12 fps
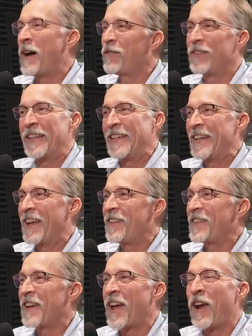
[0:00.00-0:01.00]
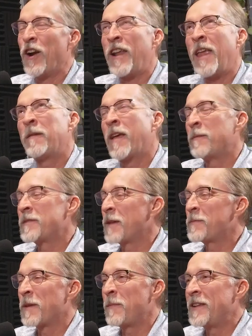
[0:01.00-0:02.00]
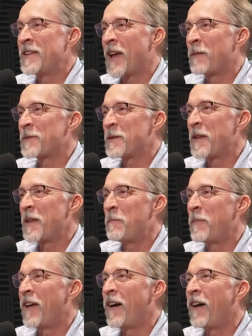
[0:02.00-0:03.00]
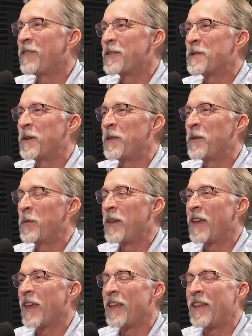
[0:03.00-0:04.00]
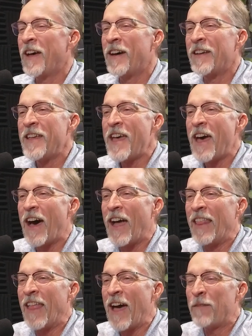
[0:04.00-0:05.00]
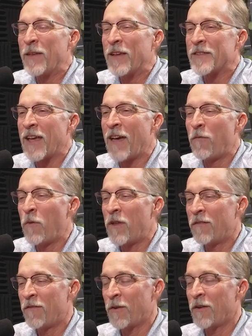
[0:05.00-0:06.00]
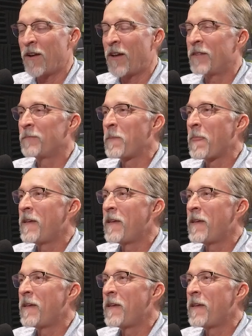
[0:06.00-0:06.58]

about Feline. Her name comes up so many times in my office during the week, and I laugh because I have one of her.